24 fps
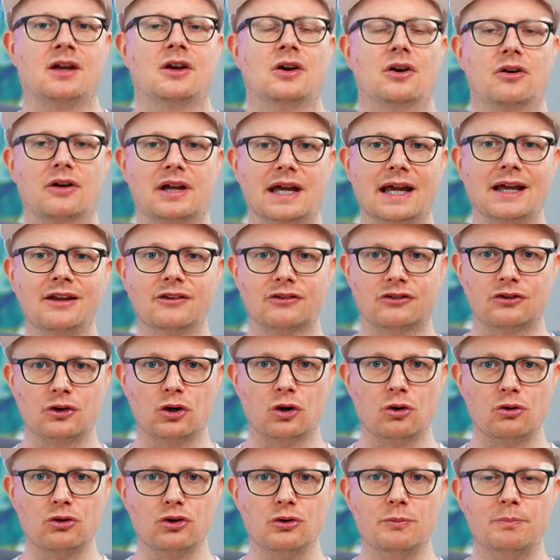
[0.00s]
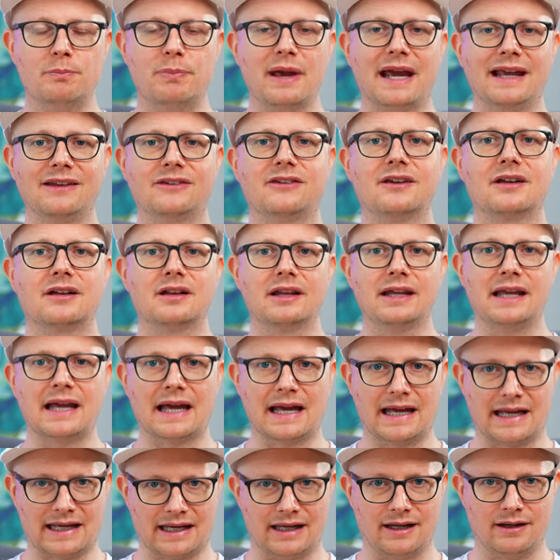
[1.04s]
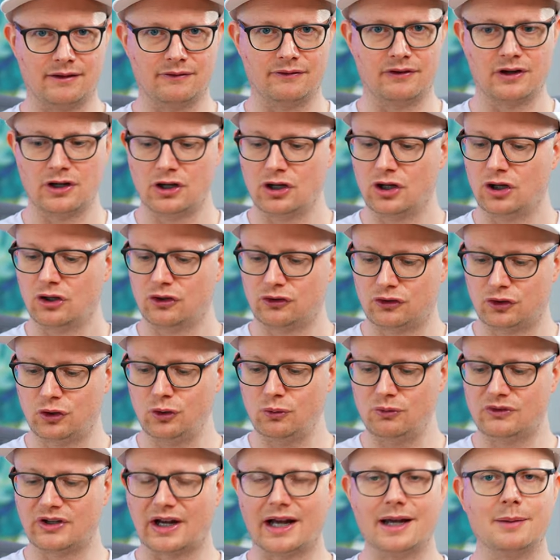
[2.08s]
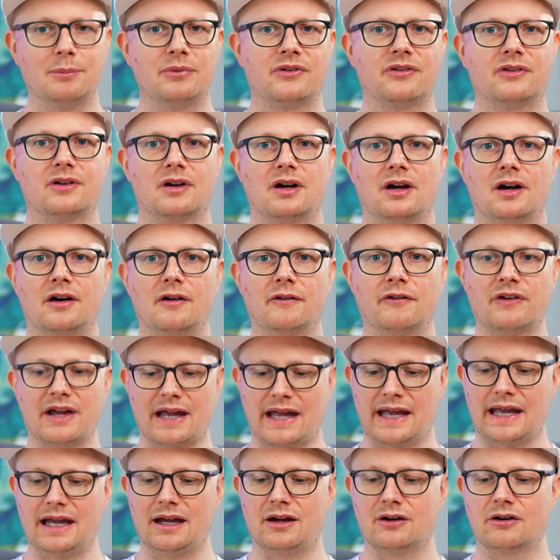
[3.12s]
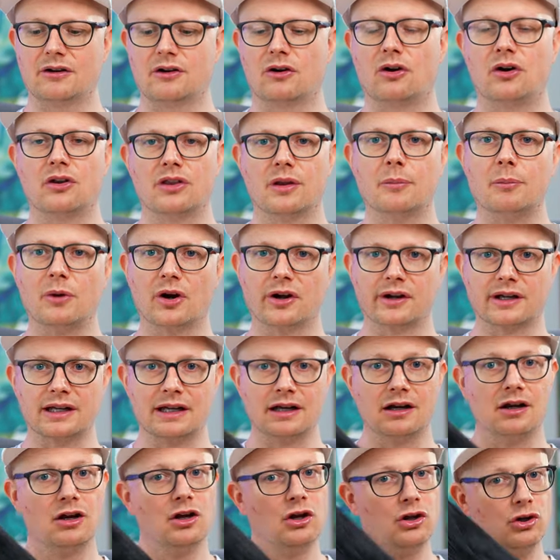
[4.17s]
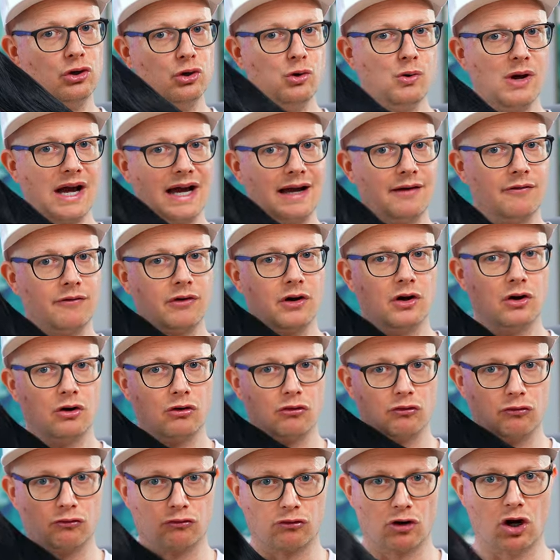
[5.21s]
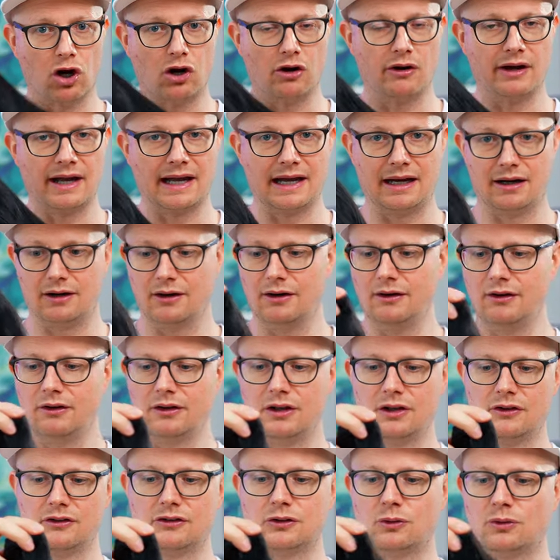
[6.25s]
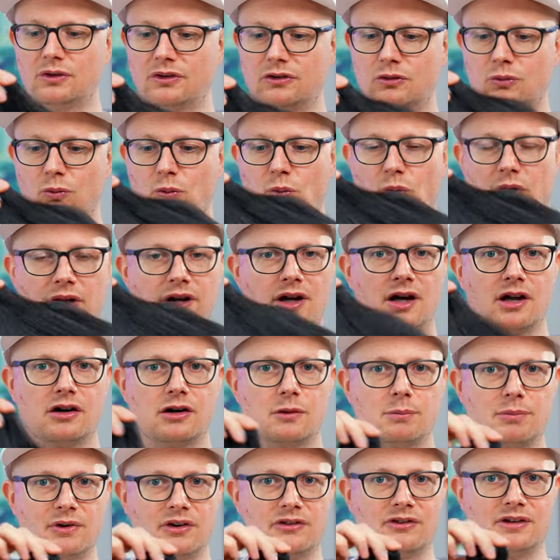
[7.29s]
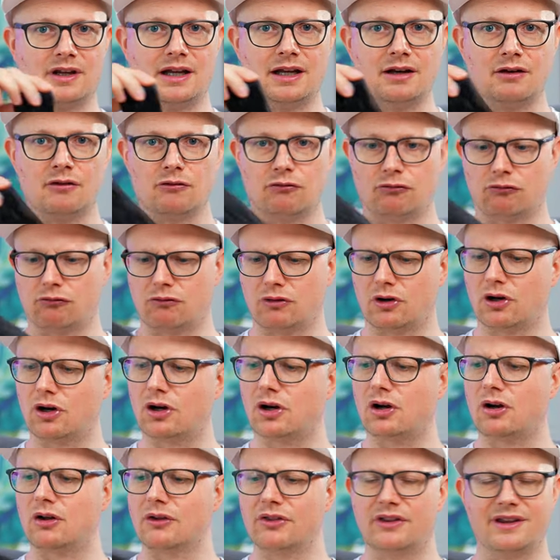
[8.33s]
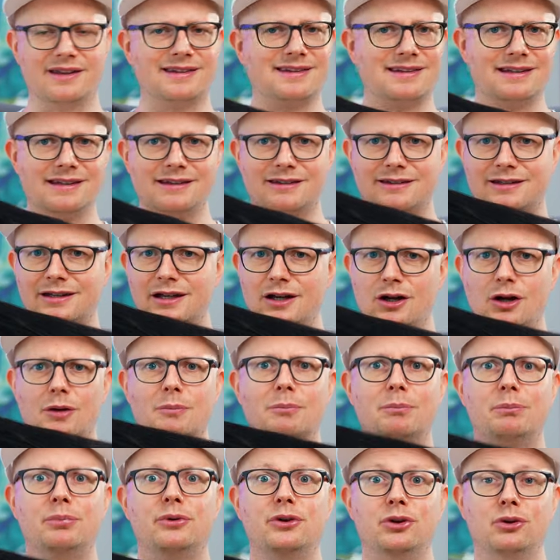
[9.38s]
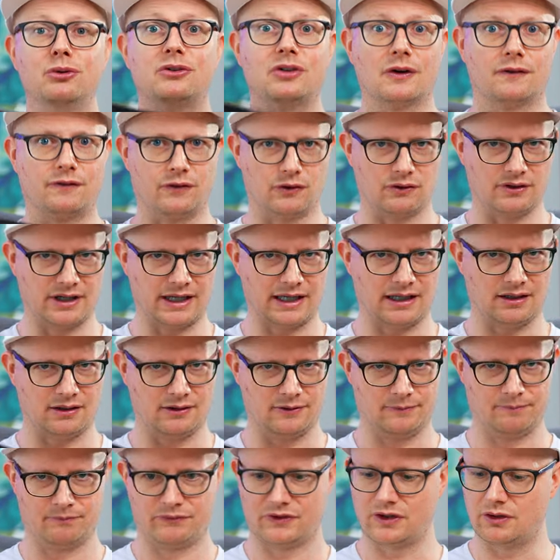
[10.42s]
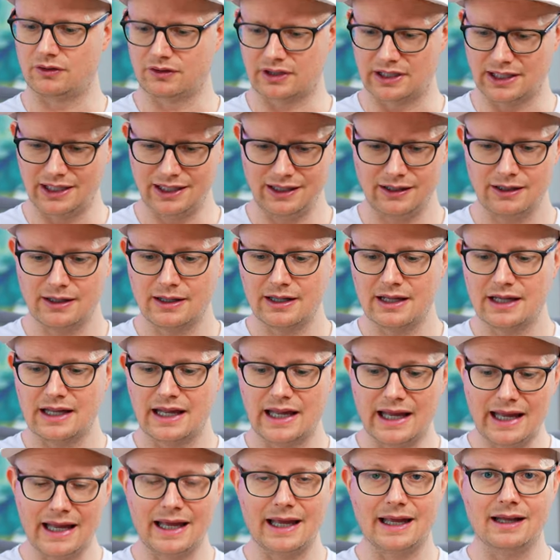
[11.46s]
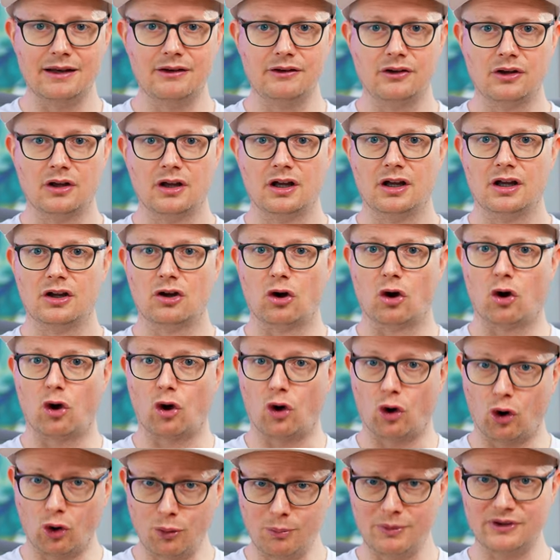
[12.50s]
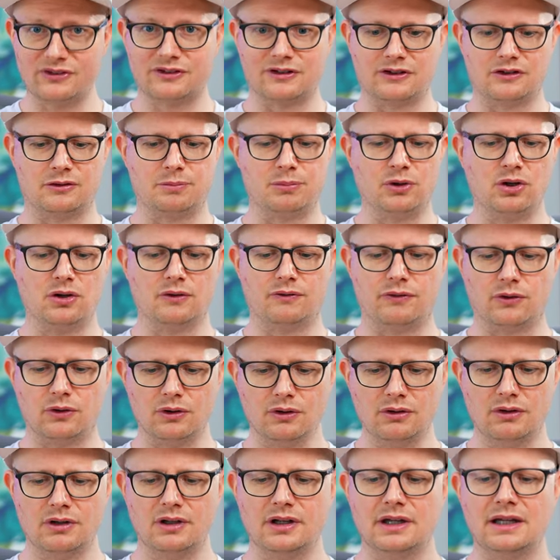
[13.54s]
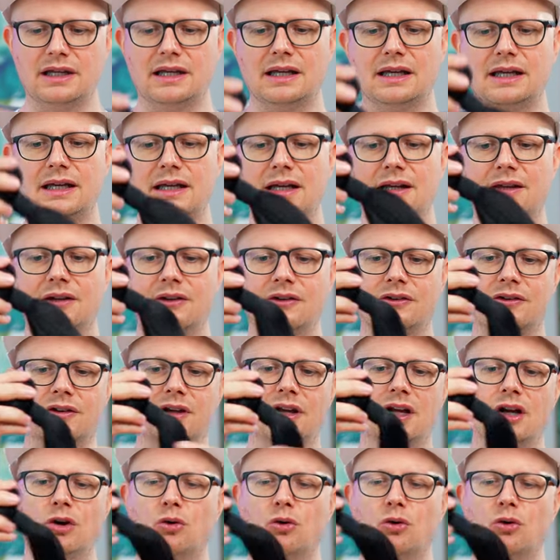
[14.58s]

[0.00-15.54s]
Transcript: Okay, so you basically have two types of hair on the market. You have raw hair, so it's 100% raw. This is beautiful hair, okay? And almost as beautiful is